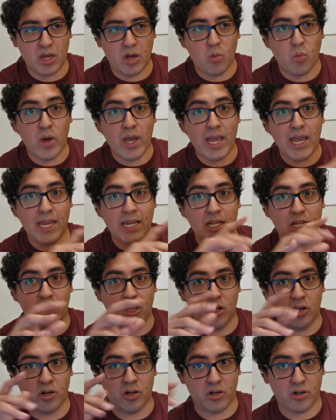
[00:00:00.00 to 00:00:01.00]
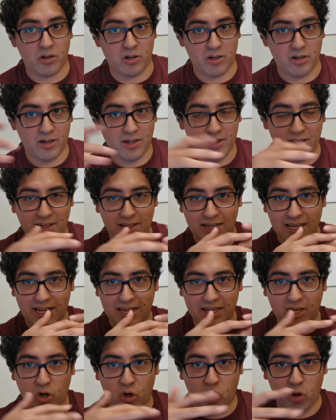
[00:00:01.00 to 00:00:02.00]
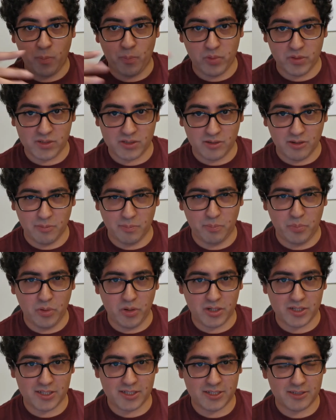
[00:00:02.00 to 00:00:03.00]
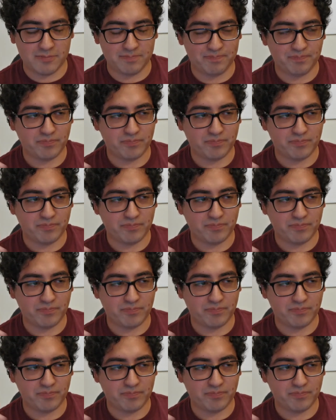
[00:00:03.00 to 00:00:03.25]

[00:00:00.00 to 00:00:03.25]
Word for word: a way longer corpus of books,